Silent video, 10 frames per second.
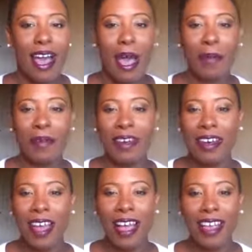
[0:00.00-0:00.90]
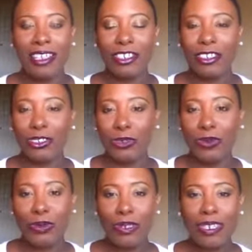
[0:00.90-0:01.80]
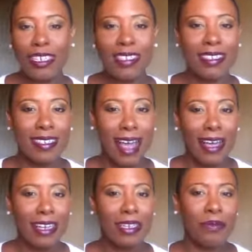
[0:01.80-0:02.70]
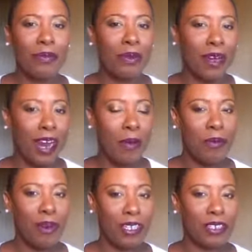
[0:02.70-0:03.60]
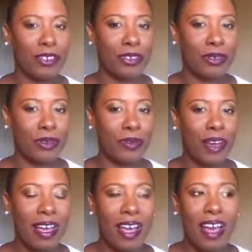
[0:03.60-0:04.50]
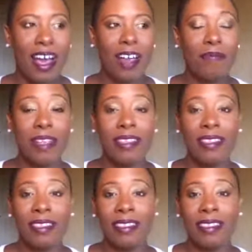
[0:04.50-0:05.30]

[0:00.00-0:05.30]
I'm not sure exactly what I want to do. I've been